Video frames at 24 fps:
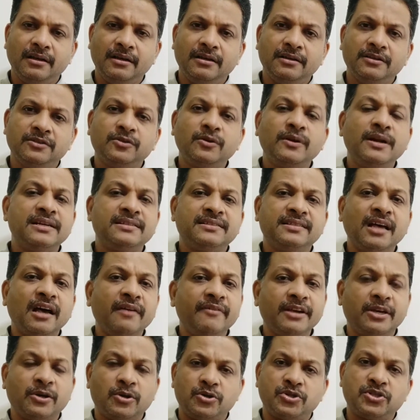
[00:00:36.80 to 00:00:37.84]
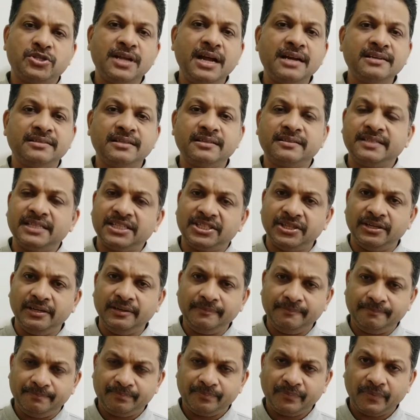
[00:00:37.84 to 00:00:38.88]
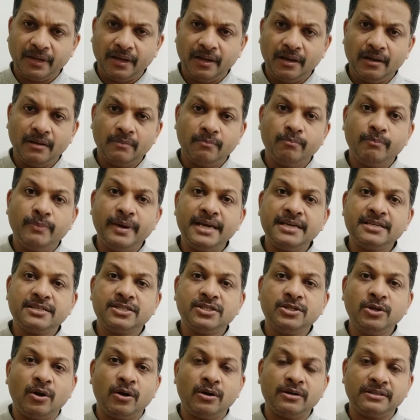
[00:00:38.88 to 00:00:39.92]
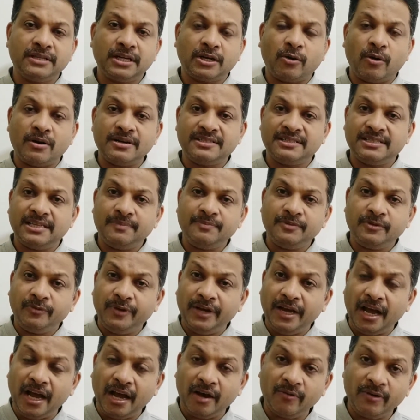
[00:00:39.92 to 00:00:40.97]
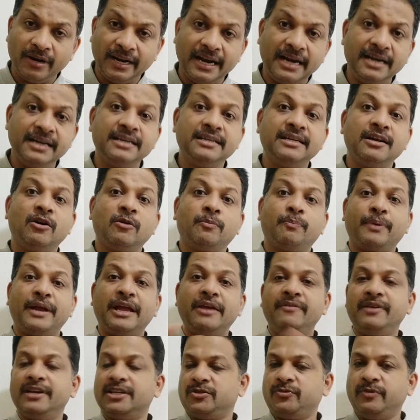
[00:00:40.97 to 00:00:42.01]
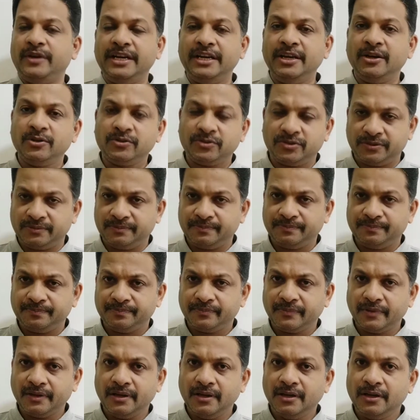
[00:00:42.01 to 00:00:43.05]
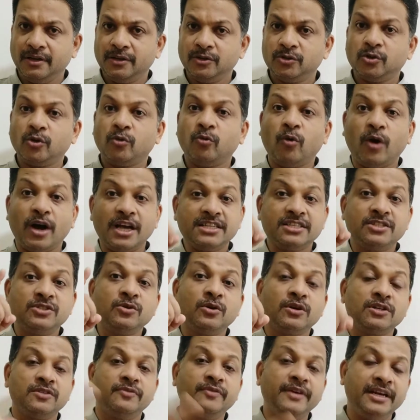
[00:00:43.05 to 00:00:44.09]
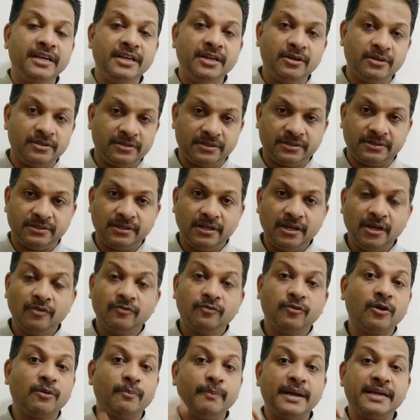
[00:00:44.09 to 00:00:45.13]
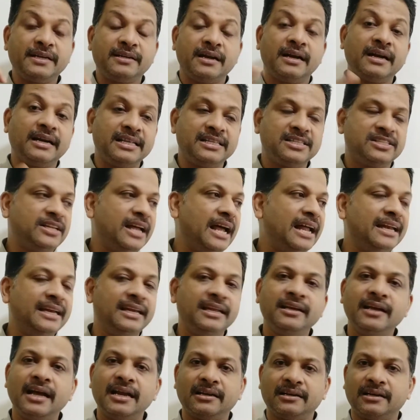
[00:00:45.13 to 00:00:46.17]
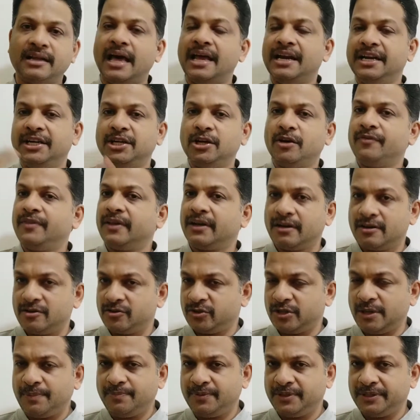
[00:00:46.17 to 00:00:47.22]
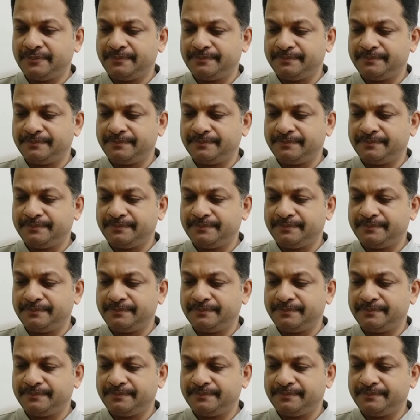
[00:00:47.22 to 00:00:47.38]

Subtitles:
So let's have a question answer session based on the concept we have learned in our previous videos. So watch those videos for better understanding and clarity of the concept.